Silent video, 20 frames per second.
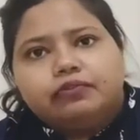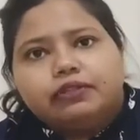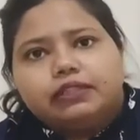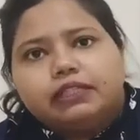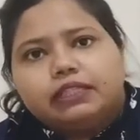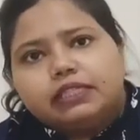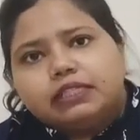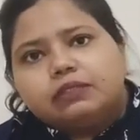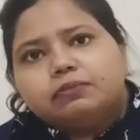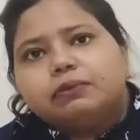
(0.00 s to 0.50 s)

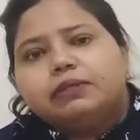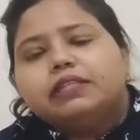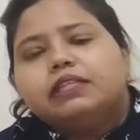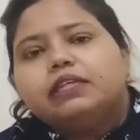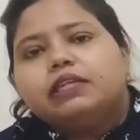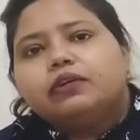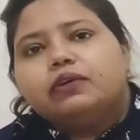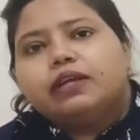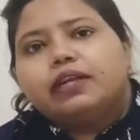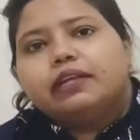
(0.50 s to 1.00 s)
With this
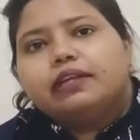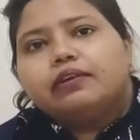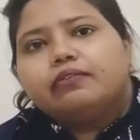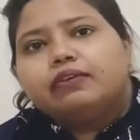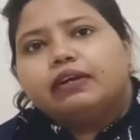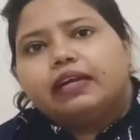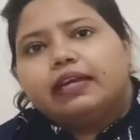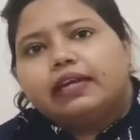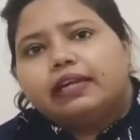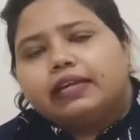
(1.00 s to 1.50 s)
method, you can give
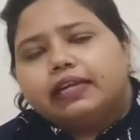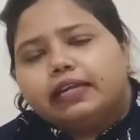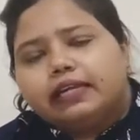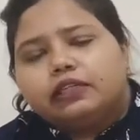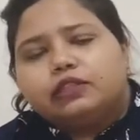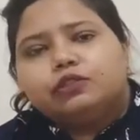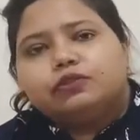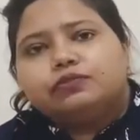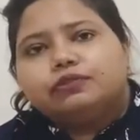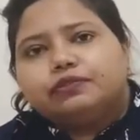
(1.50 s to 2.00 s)
again
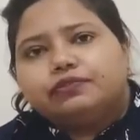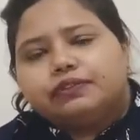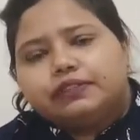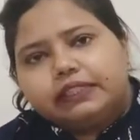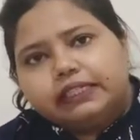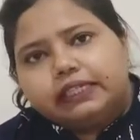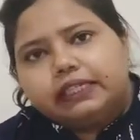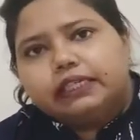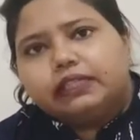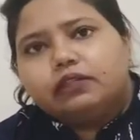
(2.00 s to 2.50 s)
8 to
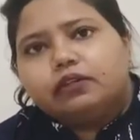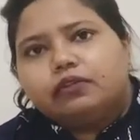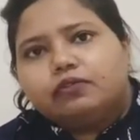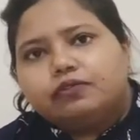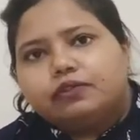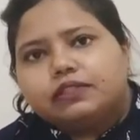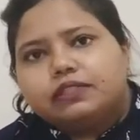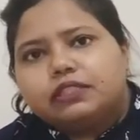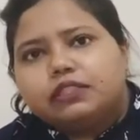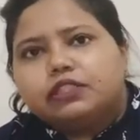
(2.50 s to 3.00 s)
15 liter of
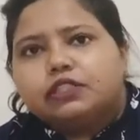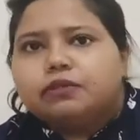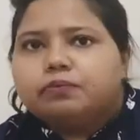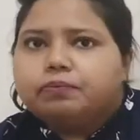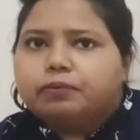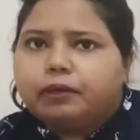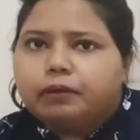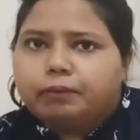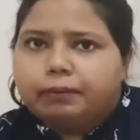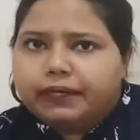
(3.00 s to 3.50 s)

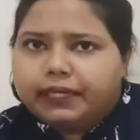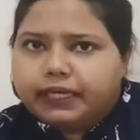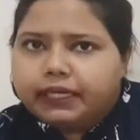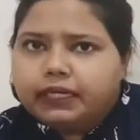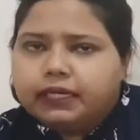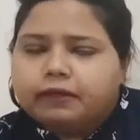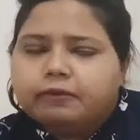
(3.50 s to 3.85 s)
oxygen per minute.